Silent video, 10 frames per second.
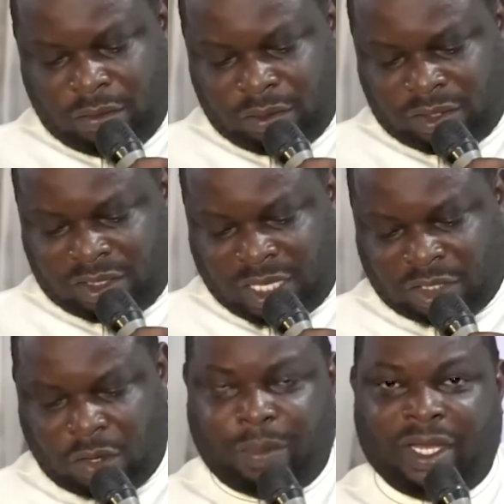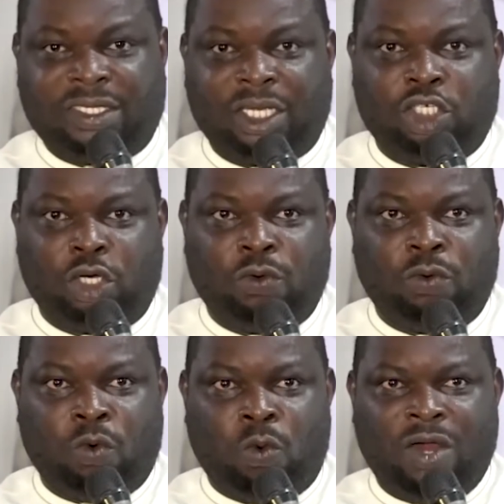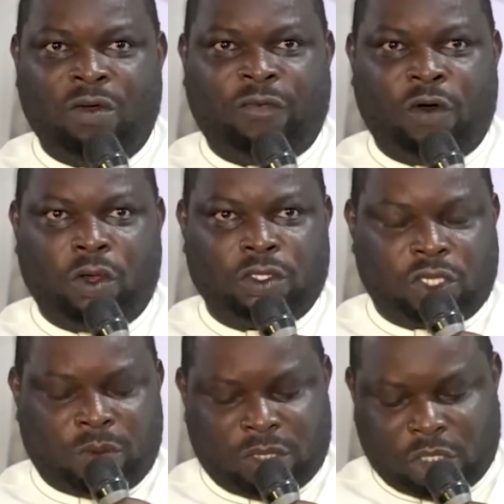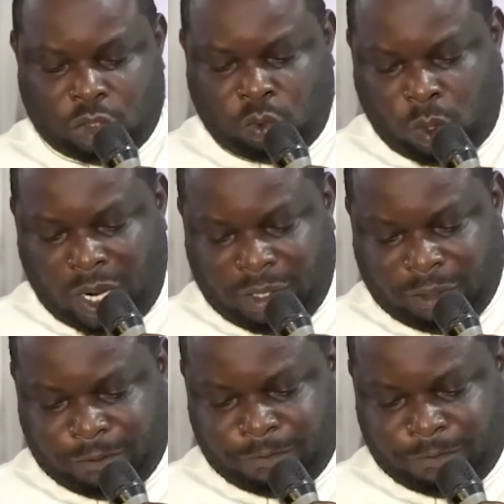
set up by Section 104, subsection 1.